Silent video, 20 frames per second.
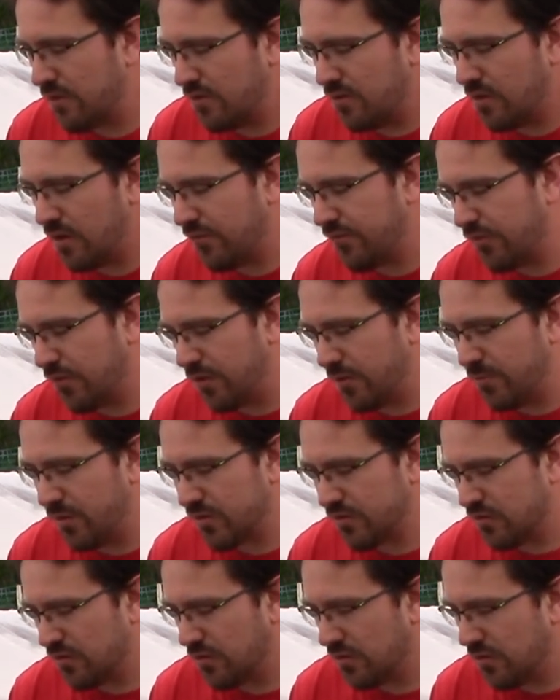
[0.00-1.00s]
not very
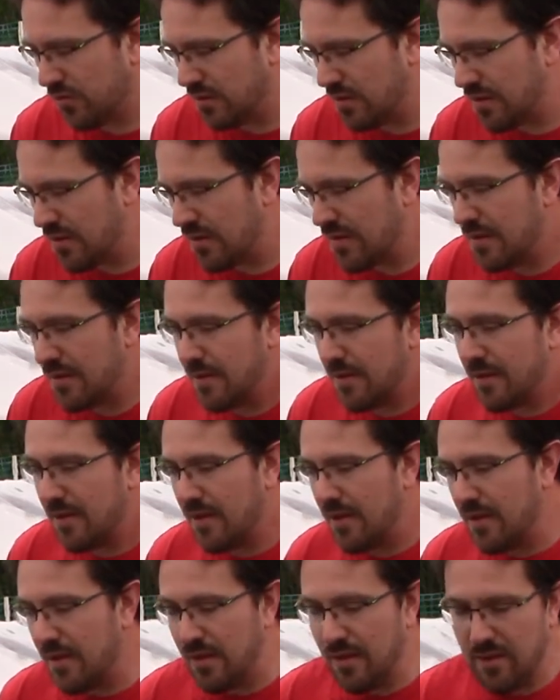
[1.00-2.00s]
much at all,
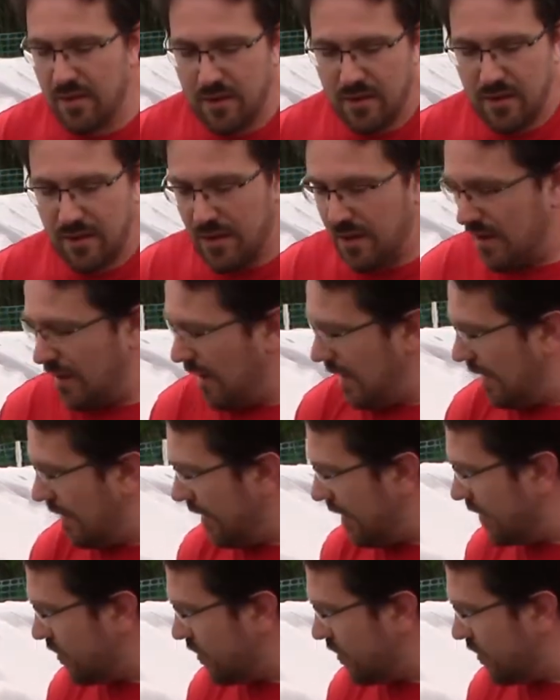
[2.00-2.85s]
and then